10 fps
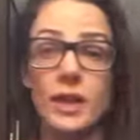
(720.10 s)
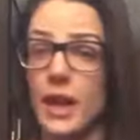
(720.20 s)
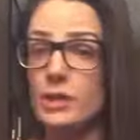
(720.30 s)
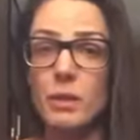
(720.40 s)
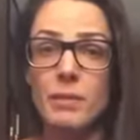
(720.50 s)
going to
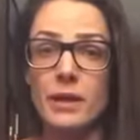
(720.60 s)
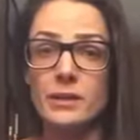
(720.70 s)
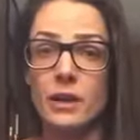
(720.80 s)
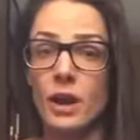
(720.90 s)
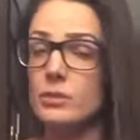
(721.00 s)
hedge my
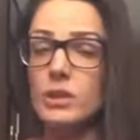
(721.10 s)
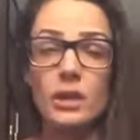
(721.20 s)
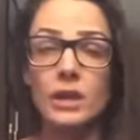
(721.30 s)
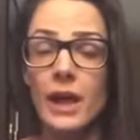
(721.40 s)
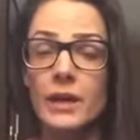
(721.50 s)
bets here. I'm just going
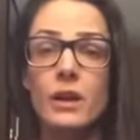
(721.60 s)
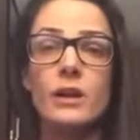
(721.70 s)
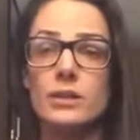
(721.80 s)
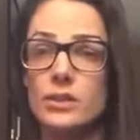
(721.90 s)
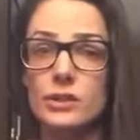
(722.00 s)
to lie here,
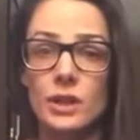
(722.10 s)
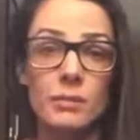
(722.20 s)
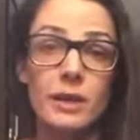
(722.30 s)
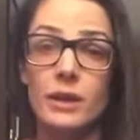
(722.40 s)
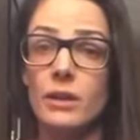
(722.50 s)
and it's just going
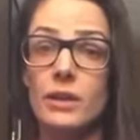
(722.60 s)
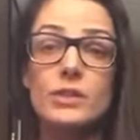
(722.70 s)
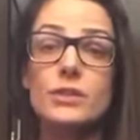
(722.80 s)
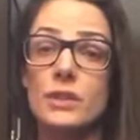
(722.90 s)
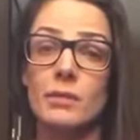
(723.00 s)
to
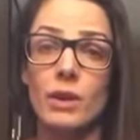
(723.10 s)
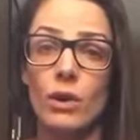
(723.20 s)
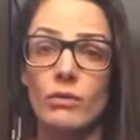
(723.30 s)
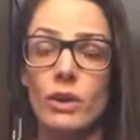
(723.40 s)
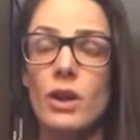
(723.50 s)
be
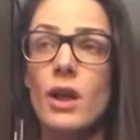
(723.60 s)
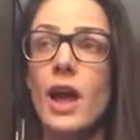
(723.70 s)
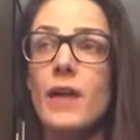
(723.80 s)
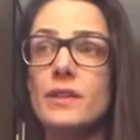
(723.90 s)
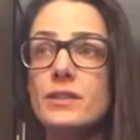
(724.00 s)
over.
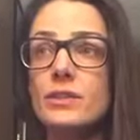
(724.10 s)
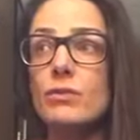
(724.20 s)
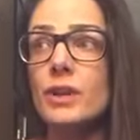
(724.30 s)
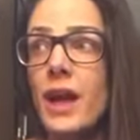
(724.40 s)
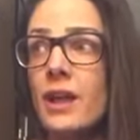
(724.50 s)
And this is a
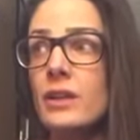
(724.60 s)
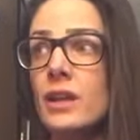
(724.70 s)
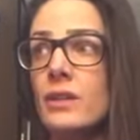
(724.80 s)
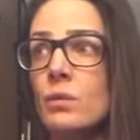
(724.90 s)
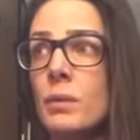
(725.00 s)

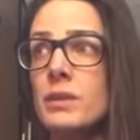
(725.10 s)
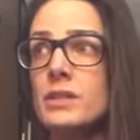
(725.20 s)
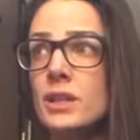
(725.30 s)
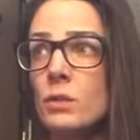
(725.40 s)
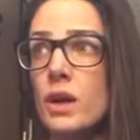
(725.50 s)
reality that women
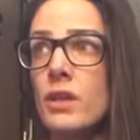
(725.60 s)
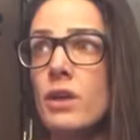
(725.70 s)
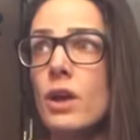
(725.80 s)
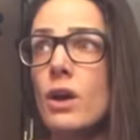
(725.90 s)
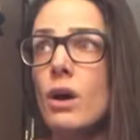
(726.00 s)
deal with
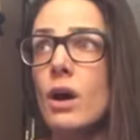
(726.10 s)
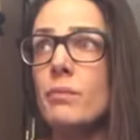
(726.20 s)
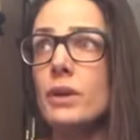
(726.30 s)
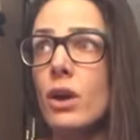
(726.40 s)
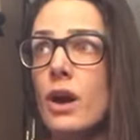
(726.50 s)

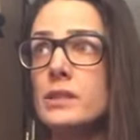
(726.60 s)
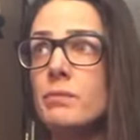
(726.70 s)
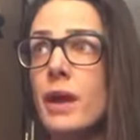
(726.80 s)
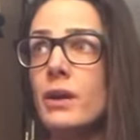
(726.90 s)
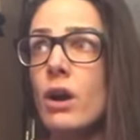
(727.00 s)
because
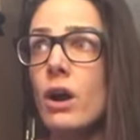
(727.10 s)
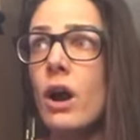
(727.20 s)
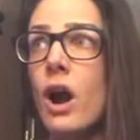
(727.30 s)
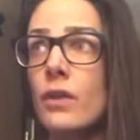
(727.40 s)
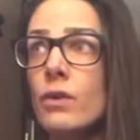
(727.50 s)
men
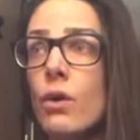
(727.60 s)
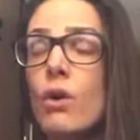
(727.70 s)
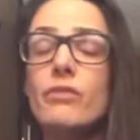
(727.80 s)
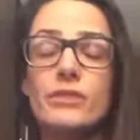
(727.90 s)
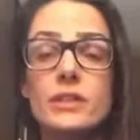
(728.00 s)
are on the
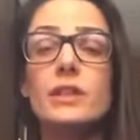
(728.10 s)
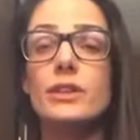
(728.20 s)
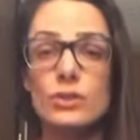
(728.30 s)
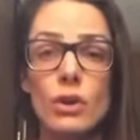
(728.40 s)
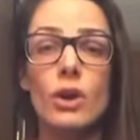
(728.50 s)
whole
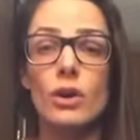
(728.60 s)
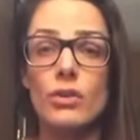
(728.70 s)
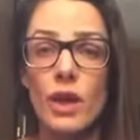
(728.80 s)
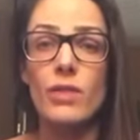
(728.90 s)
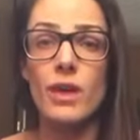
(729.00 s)
physically stronger
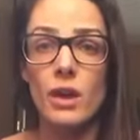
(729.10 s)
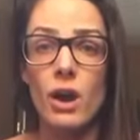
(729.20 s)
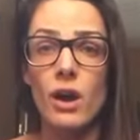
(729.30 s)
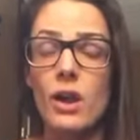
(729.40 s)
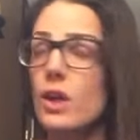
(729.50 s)
than they
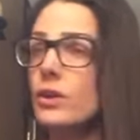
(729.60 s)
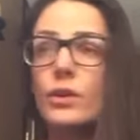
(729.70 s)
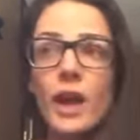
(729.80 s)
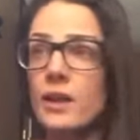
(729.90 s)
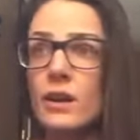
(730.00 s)
are.
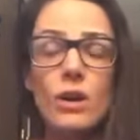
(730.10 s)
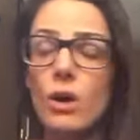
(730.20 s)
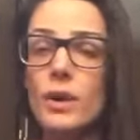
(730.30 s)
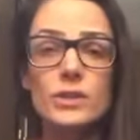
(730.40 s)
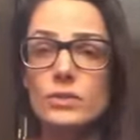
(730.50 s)
You cannot
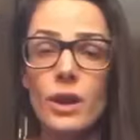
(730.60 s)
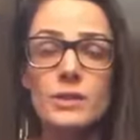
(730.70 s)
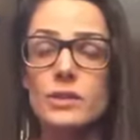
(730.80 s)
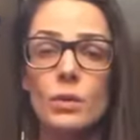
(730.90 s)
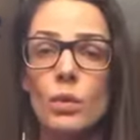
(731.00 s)
always
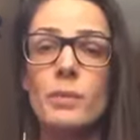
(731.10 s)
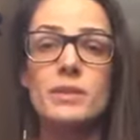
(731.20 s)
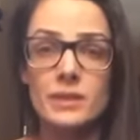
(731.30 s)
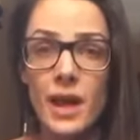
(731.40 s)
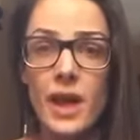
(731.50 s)
trust a
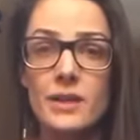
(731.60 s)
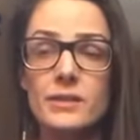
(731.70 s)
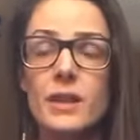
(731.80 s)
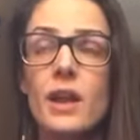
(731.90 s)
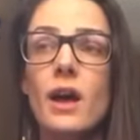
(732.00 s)
woman's yes